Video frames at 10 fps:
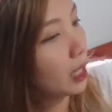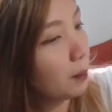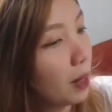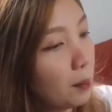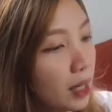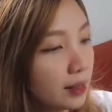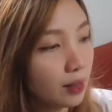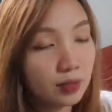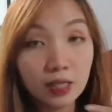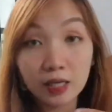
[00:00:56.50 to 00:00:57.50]

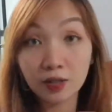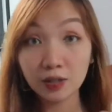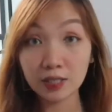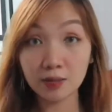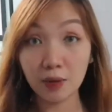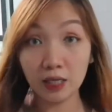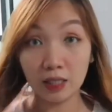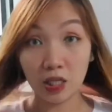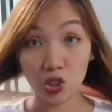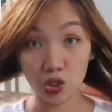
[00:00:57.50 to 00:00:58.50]
Ipapakita ko sa inyo is mga
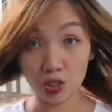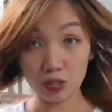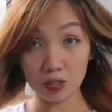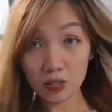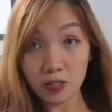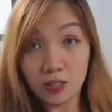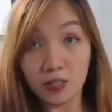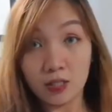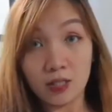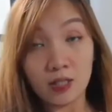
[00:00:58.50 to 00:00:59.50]
t-shirt.
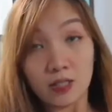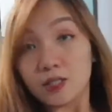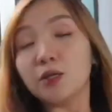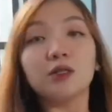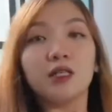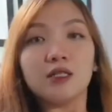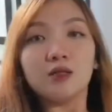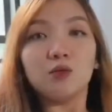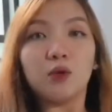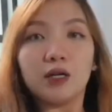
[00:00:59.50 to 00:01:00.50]
So, this
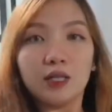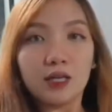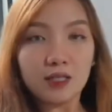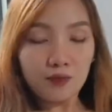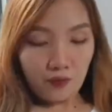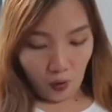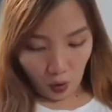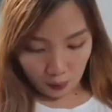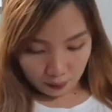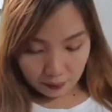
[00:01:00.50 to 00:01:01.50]
one is
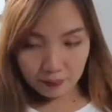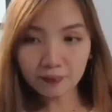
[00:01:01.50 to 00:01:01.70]
from...